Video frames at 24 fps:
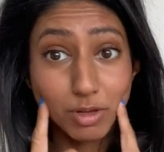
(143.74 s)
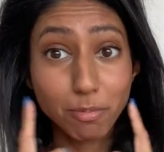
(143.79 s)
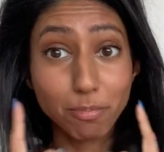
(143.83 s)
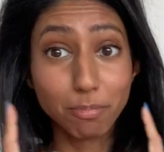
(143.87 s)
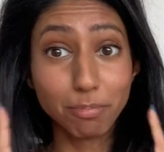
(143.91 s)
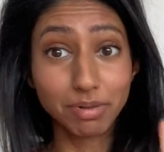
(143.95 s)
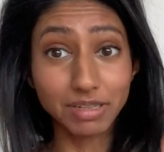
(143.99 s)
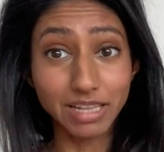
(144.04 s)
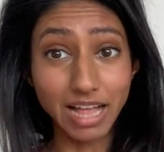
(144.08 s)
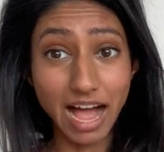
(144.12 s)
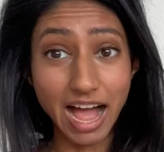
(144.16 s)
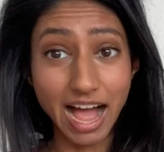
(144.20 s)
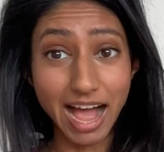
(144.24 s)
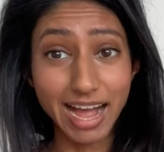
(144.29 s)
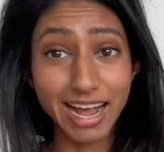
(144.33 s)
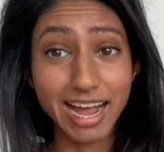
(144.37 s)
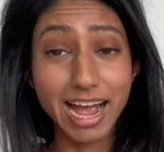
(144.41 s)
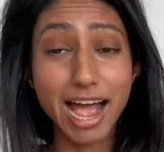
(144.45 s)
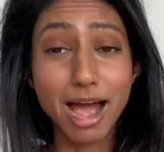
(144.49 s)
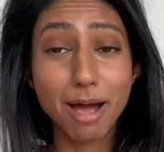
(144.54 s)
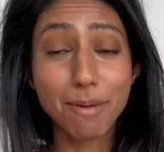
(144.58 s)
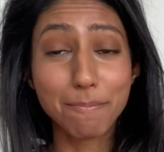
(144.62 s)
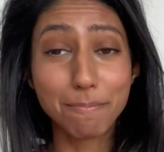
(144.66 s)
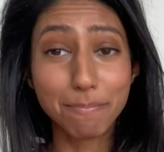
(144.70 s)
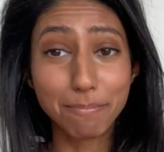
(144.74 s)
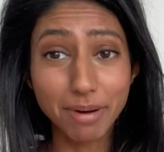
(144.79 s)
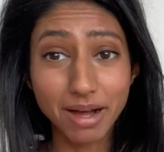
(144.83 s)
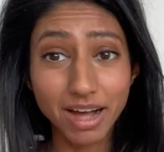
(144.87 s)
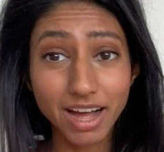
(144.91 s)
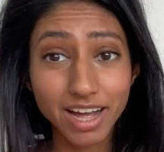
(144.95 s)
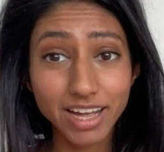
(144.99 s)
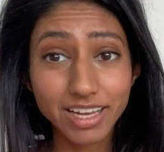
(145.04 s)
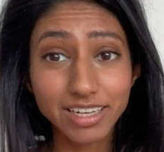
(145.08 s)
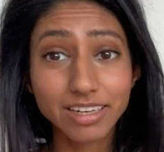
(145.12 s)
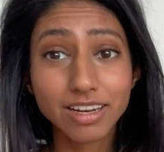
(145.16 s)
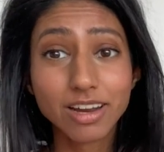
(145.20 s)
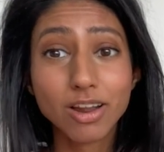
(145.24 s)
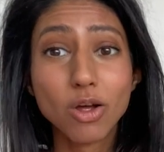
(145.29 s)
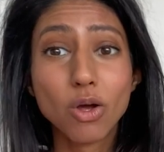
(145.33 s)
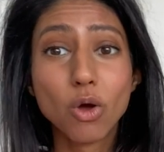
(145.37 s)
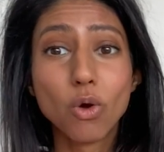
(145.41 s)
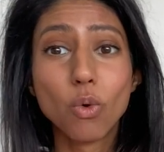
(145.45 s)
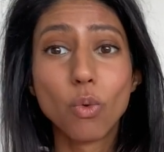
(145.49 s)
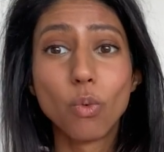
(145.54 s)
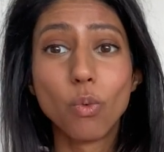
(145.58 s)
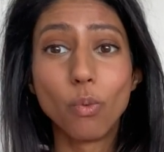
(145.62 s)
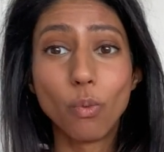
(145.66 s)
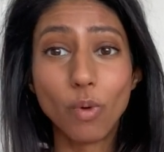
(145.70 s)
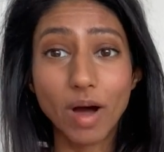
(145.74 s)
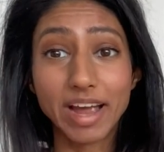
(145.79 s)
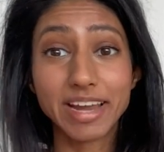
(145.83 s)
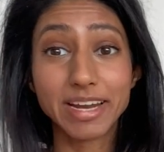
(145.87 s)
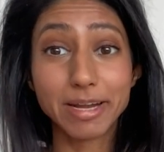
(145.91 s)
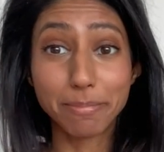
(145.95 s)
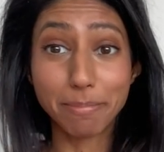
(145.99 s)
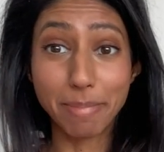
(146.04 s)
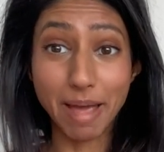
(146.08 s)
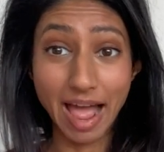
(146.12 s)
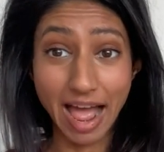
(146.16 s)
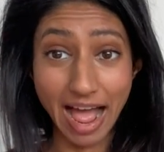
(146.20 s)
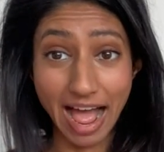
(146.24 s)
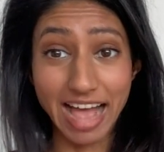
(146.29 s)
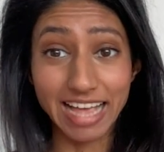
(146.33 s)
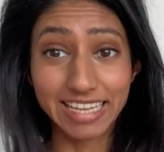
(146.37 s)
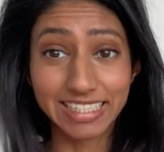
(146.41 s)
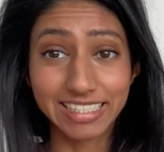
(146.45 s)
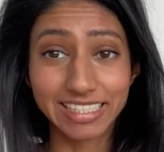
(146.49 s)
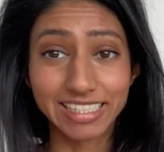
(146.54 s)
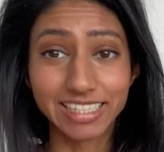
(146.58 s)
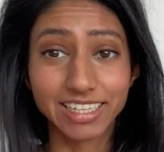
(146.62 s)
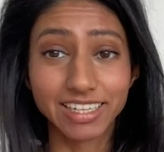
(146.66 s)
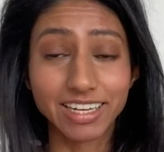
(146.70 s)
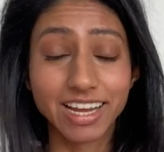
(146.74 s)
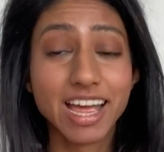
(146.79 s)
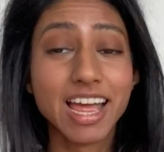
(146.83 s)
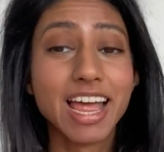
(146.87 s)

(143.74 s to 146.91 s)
black but white passing.